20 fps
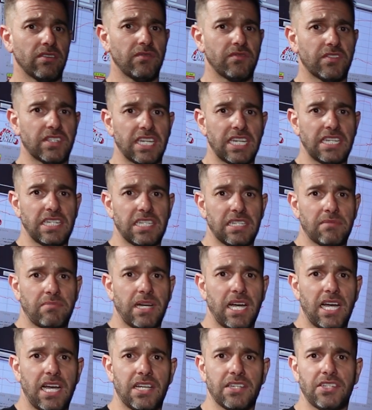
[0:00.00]
seen in the
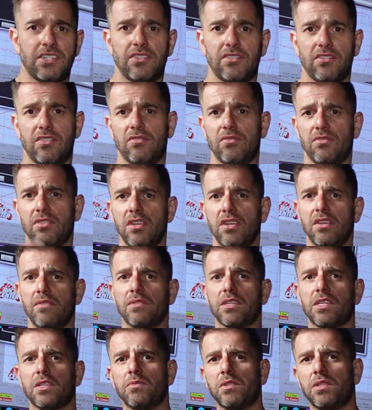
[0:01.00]
past,
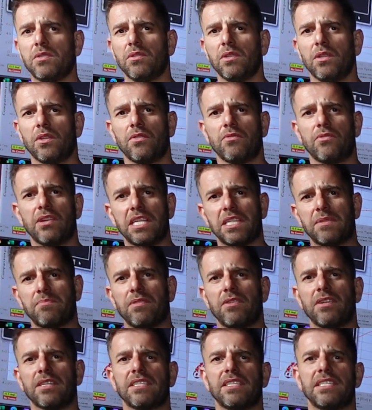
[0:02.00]
because we do a lot of race
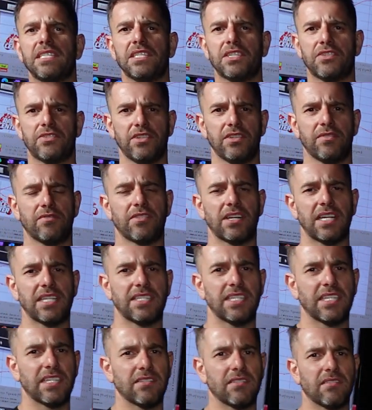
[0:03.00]
bikes and history of
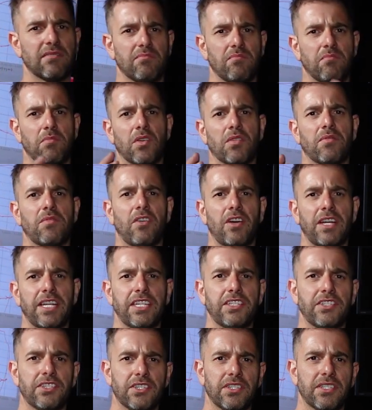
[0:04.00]
racing, modified
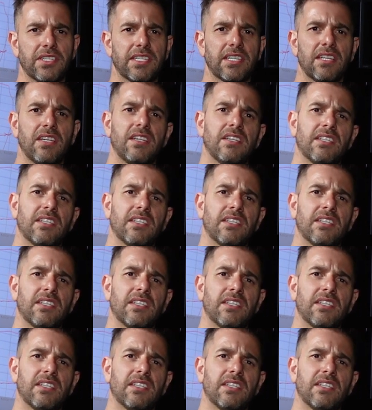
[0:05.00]
engines.